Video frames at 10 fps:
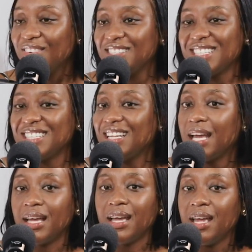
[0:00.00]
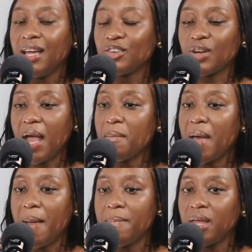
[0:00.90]
just like trying
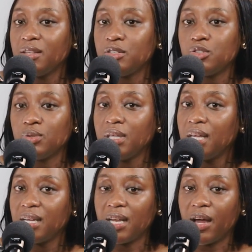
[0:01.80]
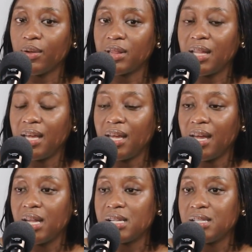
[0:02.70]
my best to get it out there
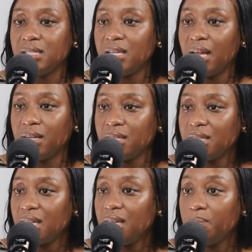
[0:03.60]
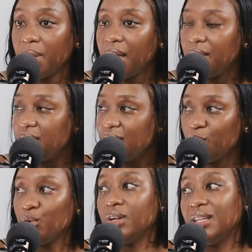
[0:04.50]
and keep at it
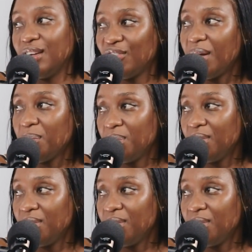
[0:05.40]
and not give up.